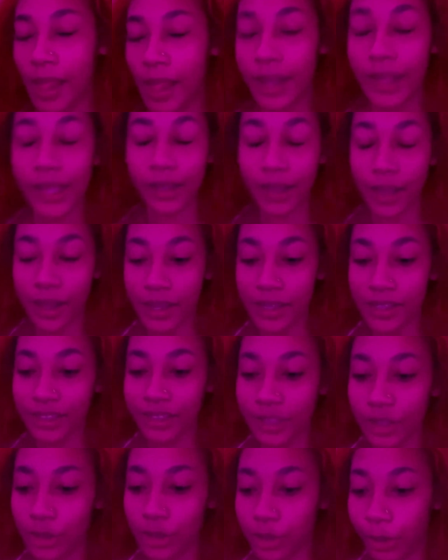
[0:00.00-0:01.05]
hey
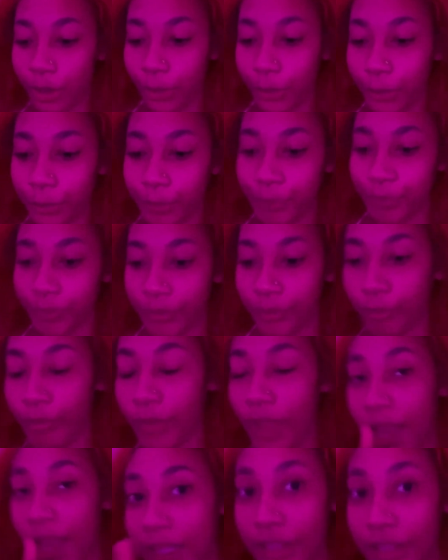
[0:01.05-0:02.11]
guys, so
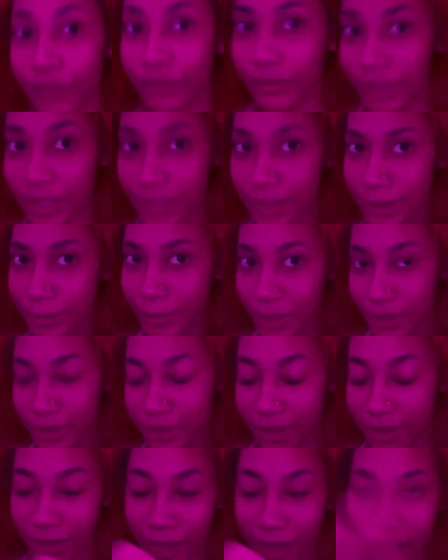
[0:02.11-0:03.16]
I did forget to
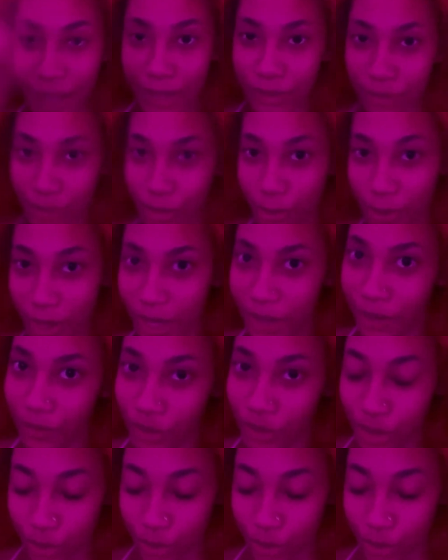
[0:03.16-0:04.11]
mention that I do have a